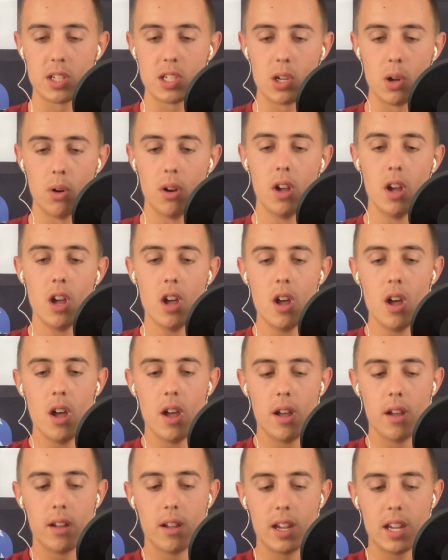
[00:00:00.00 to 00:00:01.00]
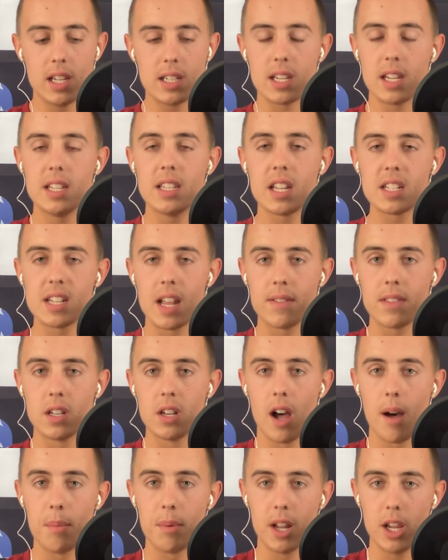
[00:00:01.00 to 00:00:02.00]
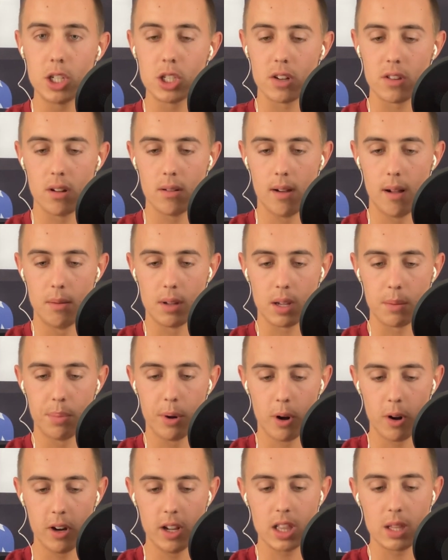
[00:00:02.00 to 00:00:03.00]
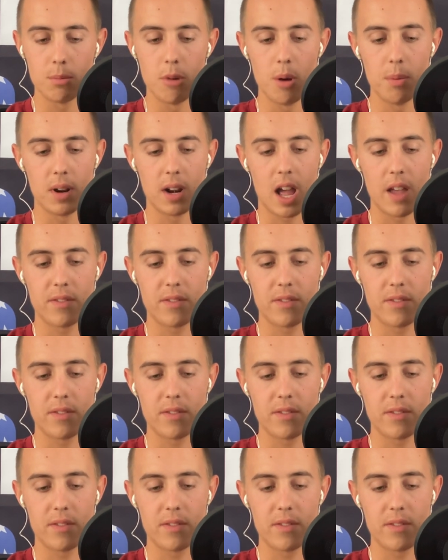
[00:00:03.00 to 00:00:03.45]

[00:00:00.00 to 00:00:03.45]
So he doesn't have the nomination of the Republican Party at the moment.